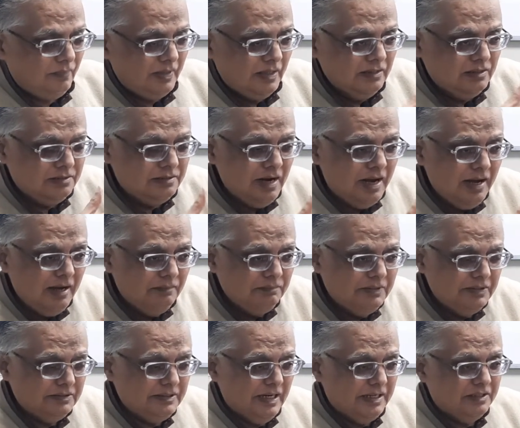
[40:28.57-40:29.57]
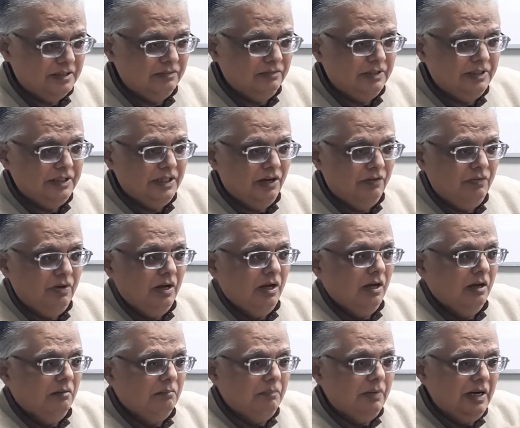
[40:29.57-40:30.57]
stop this activity of
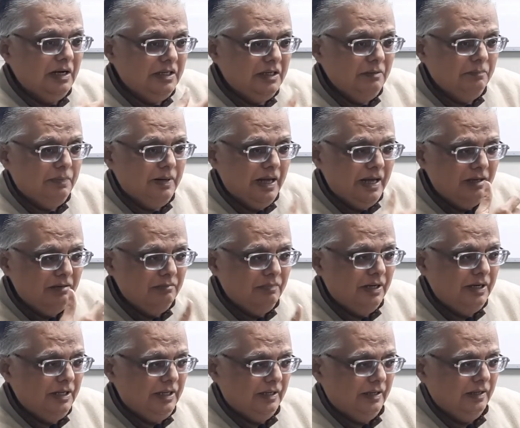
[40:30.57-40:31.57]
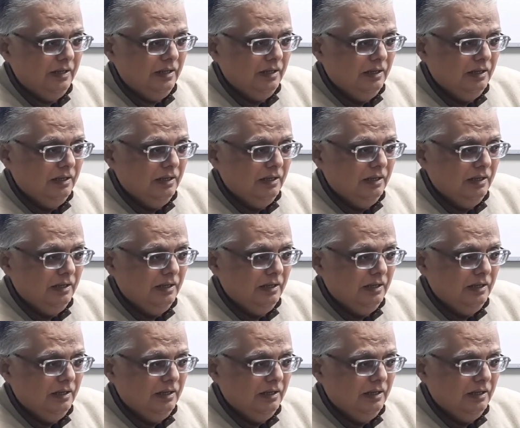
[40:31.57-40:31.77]
multiplying money,